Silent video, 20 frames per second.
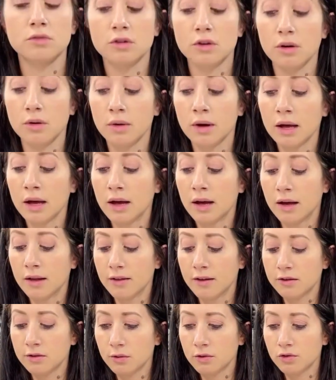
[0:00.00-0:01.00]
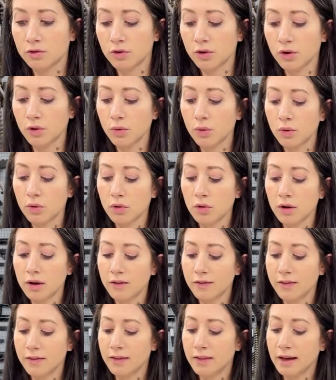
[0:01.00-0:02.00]
So this one's really cool.
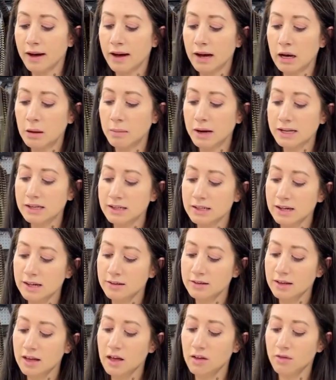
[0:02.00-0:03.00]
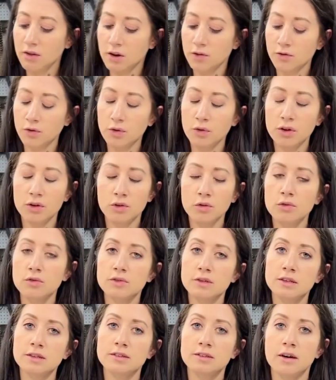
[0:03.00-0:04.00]
I did ask Kevin if you could use
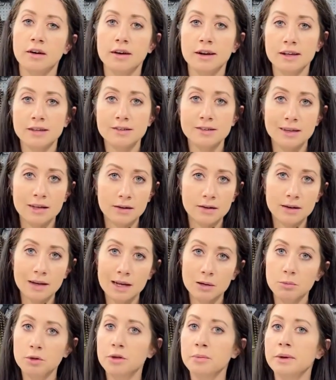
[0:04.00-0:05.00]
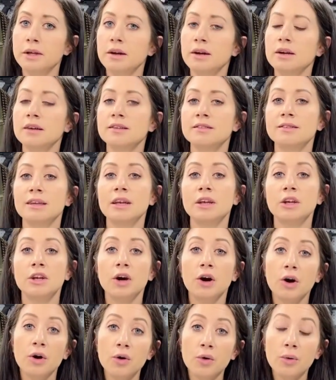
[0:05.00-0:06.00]
this on a standard 9mm. He said
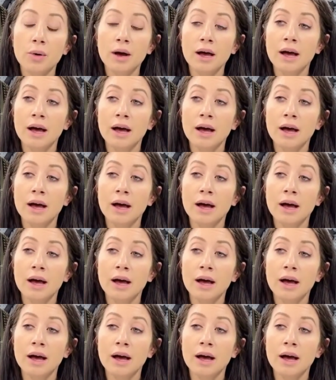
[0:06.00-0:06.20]
no.